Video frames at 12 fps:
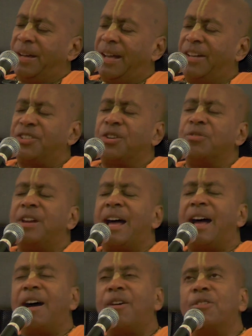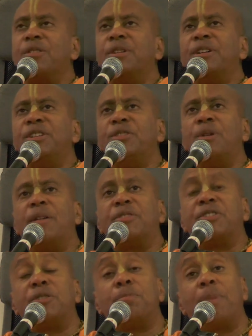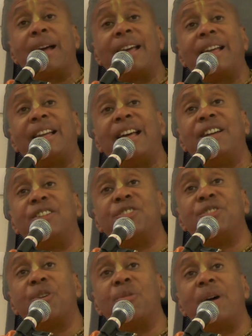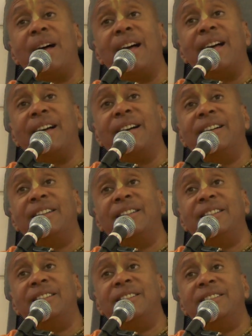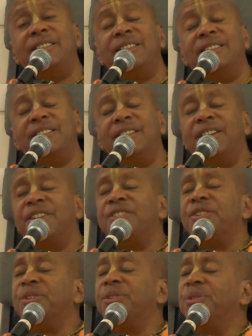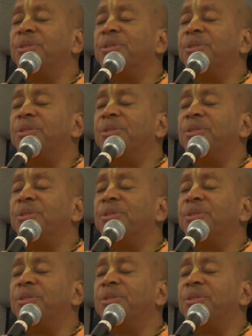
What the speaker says: And so now you have speculated your way to